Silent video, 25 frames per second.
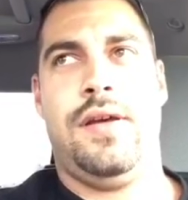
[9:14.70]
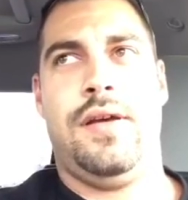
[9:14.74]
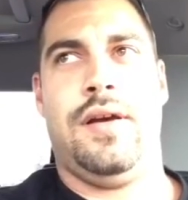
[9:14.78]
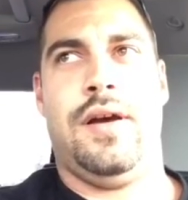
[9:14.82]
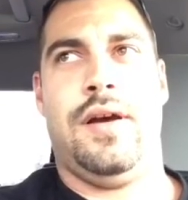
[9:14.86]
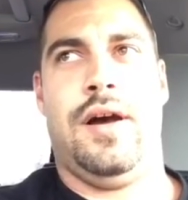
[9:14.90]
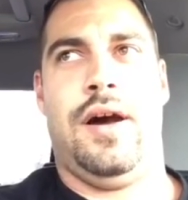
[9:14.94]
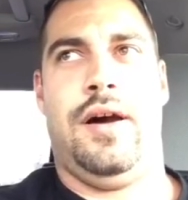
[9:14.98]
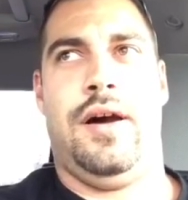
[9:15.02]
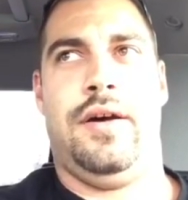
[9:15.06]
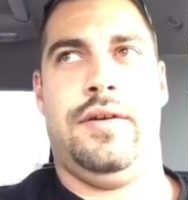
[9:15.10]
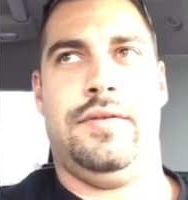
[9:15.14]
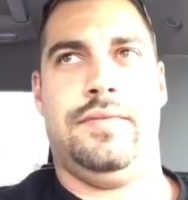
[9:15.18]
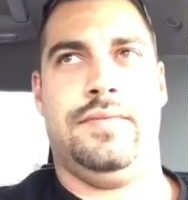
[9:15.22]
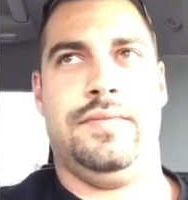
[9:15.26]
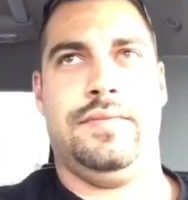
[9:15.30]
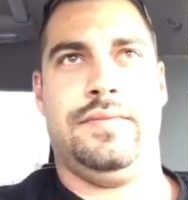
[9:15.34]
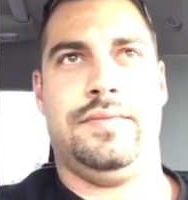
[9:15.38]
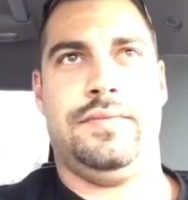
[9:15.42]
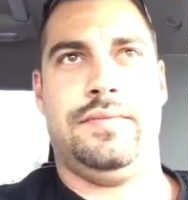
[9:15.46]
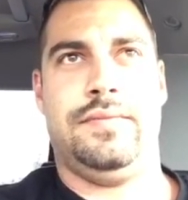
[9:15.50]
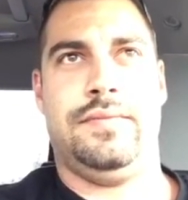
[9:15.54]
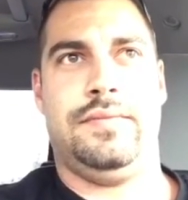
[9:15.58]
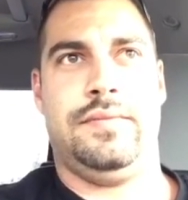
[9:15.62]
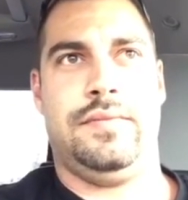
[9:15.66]

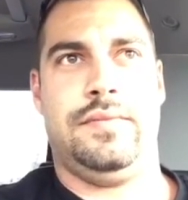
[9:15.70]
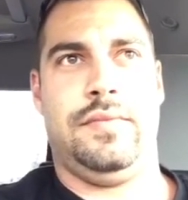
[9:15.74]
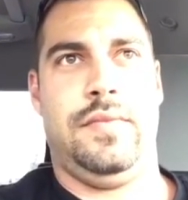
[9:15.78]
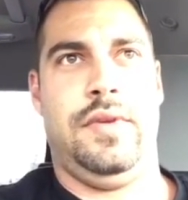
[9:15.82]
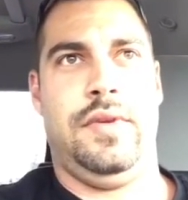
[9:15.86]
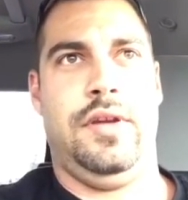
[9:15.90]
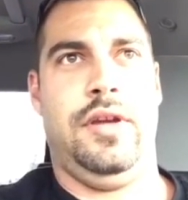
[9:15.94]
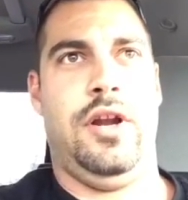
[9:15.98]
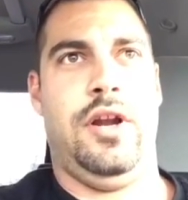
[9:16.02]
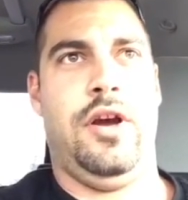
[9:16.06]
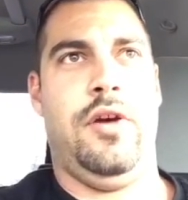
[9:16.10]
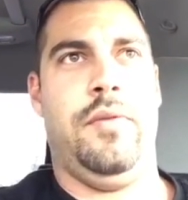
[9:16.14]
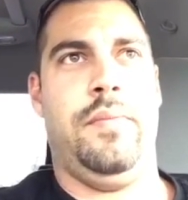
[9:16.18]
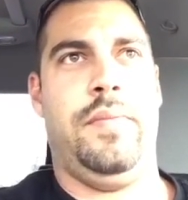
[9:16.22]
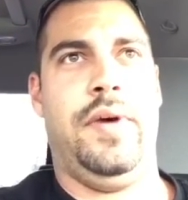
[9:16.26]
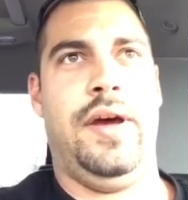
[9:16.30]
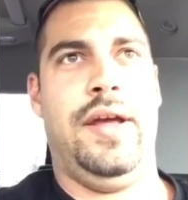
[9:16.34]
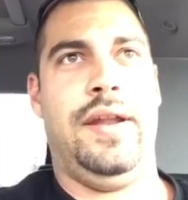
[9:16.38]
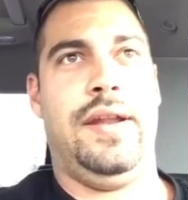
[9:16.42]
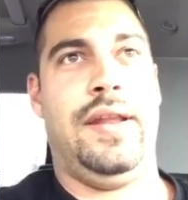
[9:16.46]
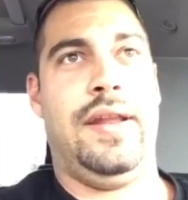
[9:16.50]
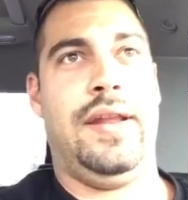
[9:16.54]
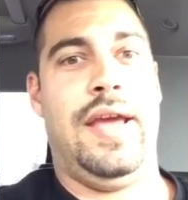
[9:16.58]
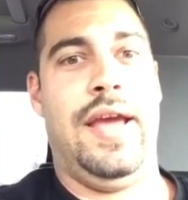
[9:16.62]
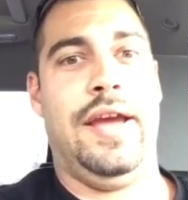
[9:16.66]

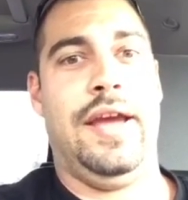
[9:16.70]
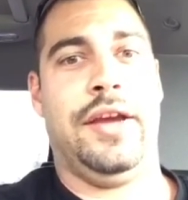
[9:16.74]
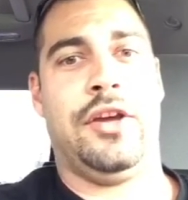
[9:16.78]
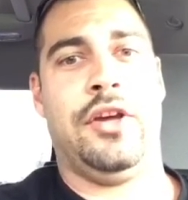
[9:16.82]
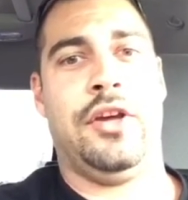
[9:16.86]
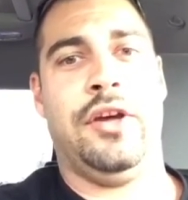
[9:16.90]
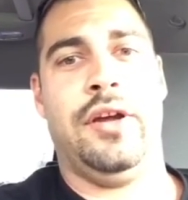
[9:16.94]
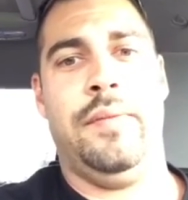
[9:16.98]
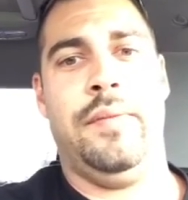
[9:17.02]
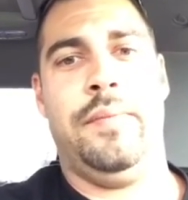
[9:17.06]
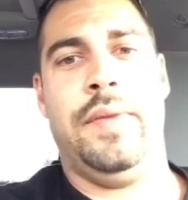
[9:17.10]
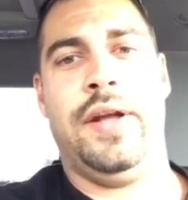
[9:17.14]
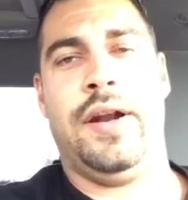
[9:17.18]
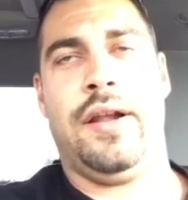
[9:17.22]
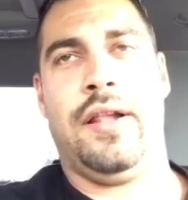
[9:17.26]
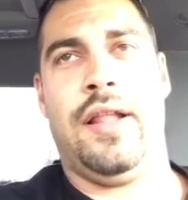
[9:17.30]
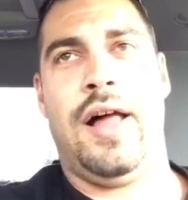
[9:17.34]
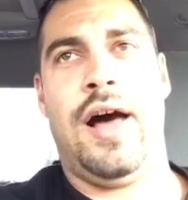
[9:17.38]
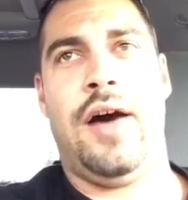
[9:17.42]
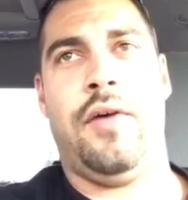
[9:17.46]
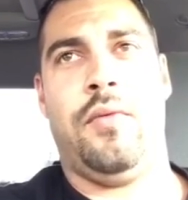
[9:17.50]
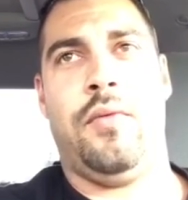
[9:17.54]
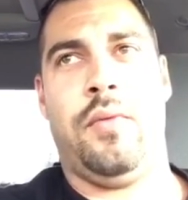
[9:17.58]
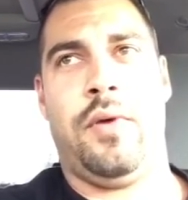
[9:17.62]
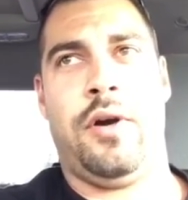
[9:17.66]
But it could have been a
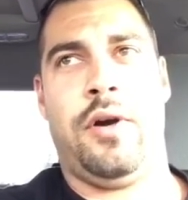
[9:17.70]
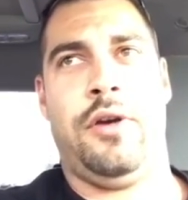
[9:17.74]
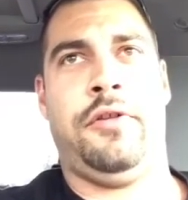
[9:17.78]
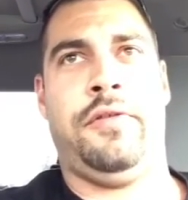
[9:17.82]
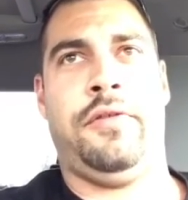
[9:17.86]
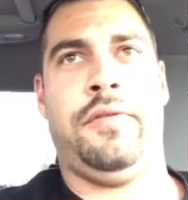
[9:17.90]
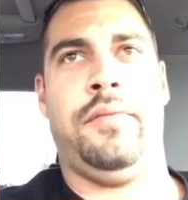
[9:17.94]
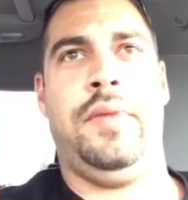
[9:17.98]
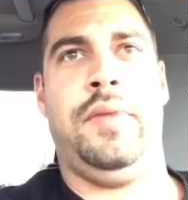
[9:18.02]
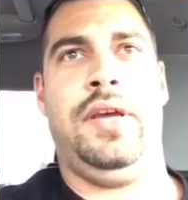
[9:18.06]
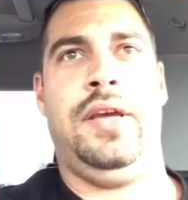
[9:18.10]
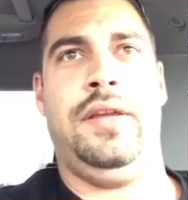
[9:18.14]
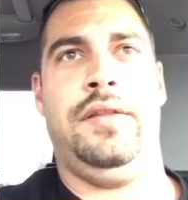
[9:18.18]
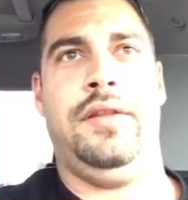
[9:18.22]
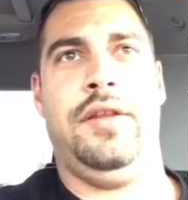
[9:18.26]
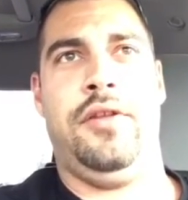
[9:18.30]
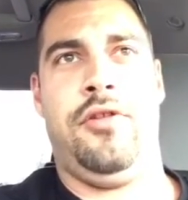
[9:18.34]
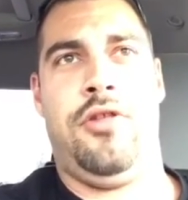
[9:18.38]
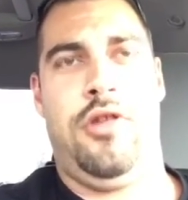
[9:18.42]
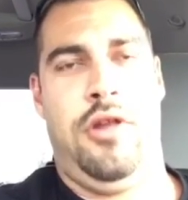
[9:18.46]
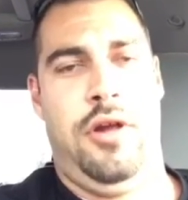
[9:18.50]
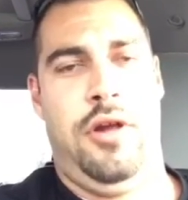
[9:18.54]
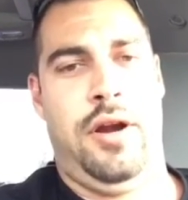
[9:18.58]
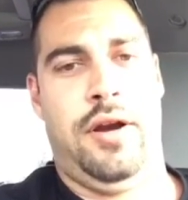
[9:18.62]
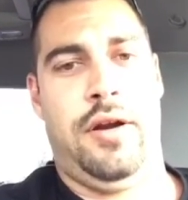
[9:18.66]
lot worse for me
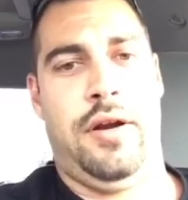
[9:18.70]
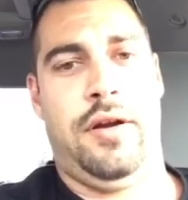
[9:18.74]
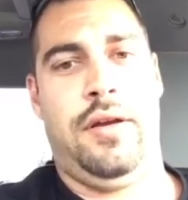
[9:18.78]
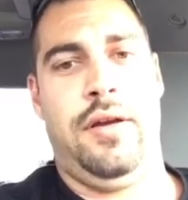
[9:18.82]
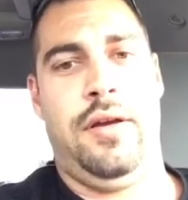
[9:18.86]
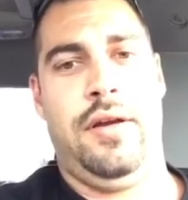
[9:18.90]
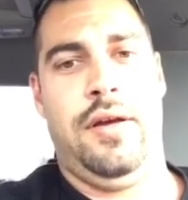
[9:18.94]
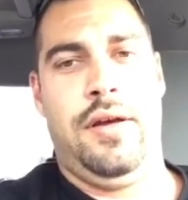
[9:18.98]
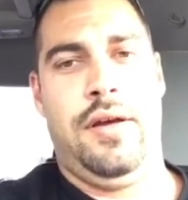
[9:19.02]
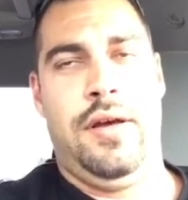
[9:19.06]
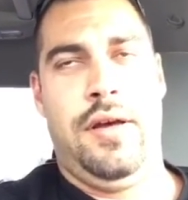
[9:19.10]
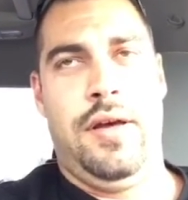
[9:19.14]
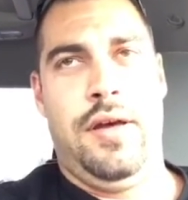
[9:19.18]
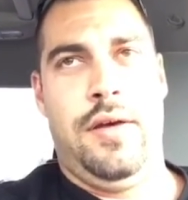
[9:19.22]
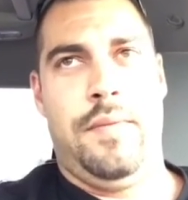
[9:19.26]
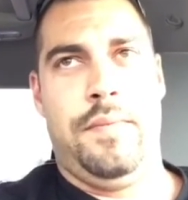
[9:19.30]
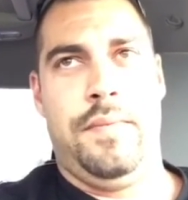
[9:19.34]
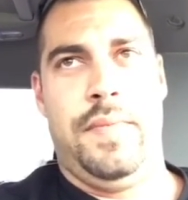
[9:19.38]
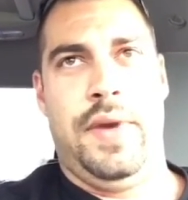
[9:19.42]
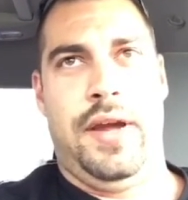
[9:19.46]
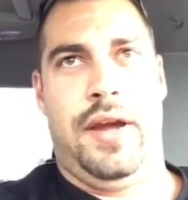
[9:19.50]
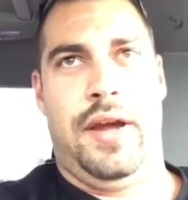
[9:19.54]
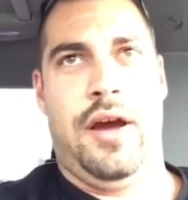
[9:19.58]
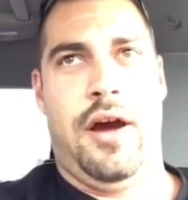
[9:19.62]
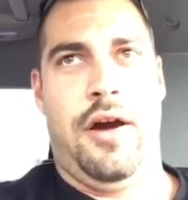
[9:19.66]
this year
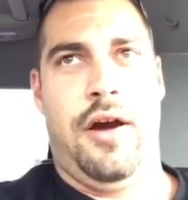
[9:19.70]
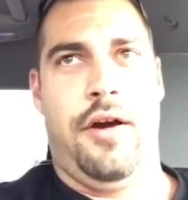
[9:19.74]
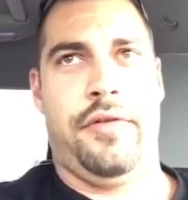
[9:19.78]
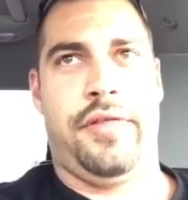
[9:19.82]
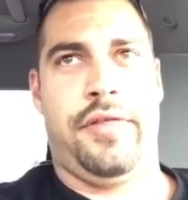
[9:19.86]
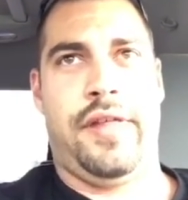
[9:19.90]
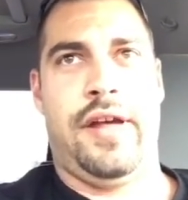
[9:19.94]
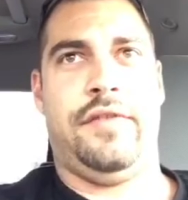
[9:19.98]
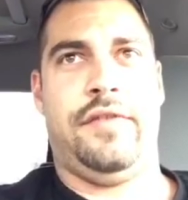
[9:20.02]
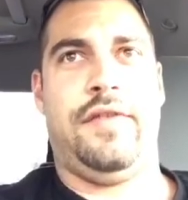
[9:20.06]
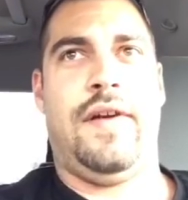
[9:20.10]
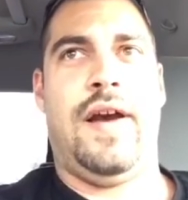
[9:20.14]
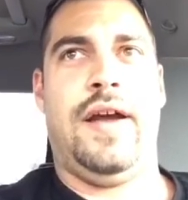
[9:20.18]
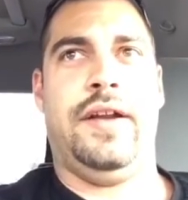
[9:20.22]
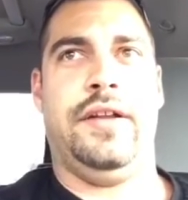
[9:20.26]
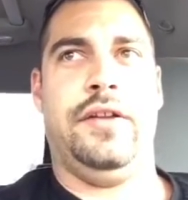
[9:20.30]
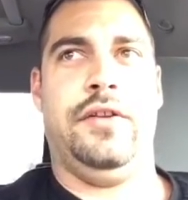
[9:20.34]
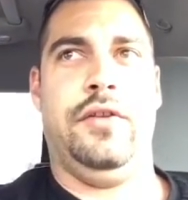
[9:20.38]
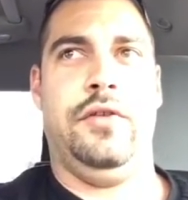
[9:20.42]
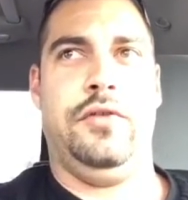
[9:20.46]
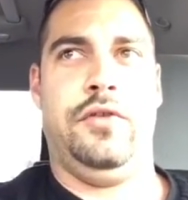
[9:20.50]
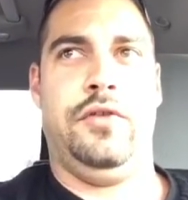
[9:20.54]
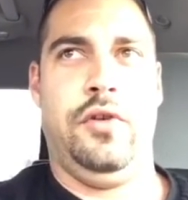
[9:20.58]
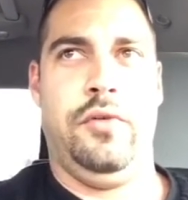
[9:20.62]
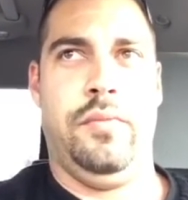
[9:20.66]
because I tried to
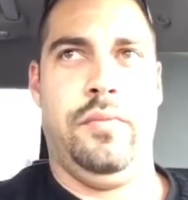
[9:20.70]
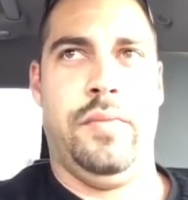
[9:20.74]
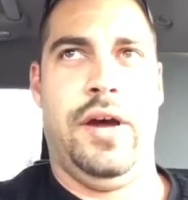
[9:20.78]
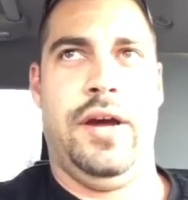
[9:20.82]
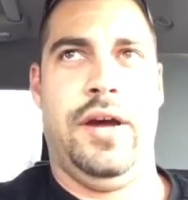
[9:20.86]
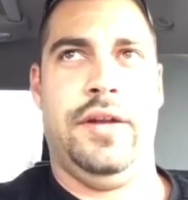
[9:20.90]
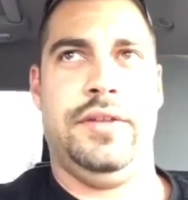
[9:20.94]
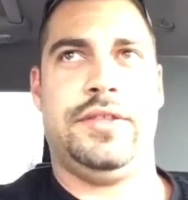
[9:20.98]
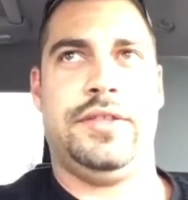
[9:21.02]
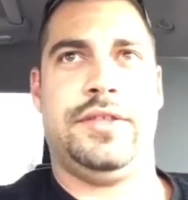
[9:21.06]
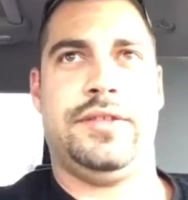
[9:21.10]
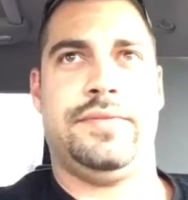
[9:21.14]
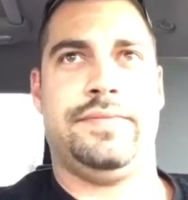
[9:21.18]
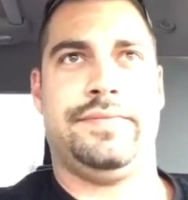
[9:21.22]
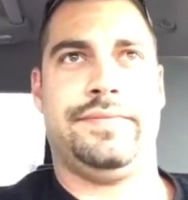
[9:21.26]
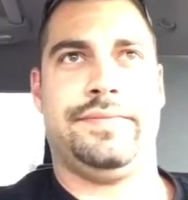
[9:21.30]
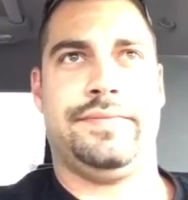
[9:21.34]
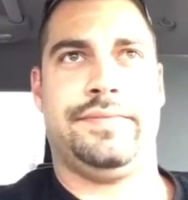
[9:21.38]
do too much.